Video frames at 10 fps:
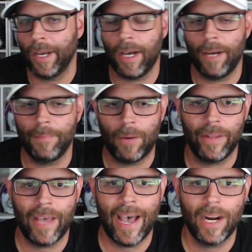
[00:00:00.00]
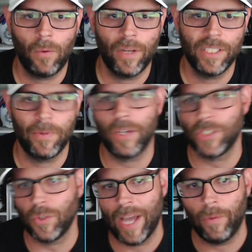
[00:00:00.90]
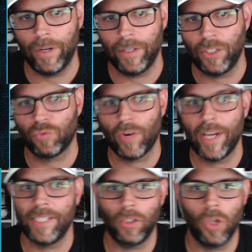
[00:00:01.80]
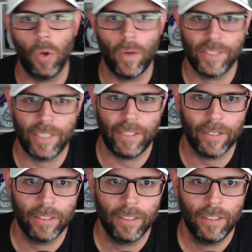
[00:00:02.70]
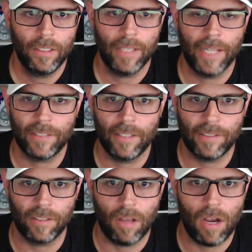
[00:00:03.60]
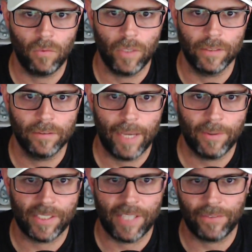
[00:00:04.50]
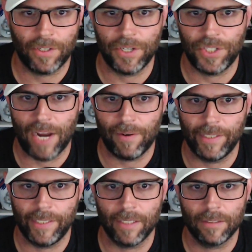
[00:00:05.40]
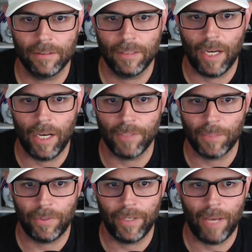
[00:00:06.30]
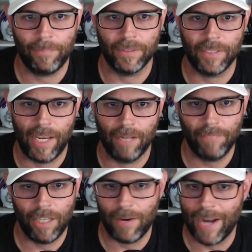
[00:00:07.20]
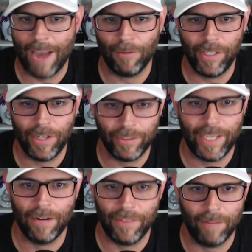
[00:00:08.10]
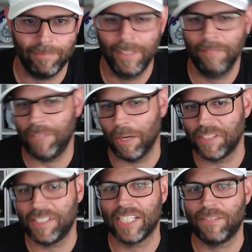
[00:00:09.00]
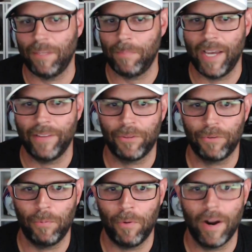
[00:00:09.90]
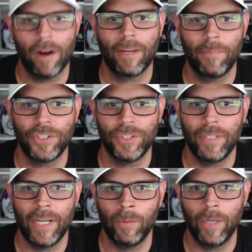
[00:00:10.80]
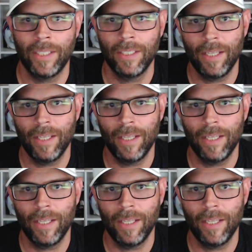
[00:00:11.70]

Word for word: Um, not one of the higher ones, but also not one of the crazy low ones either. That's a, that's a long one. That was a Steph Curry shot right there. Uh, just pulling up and saying, you know what? I really don't care that I'm, you know, six feet beyond the three-point arc. I'm going to shoot it anyway.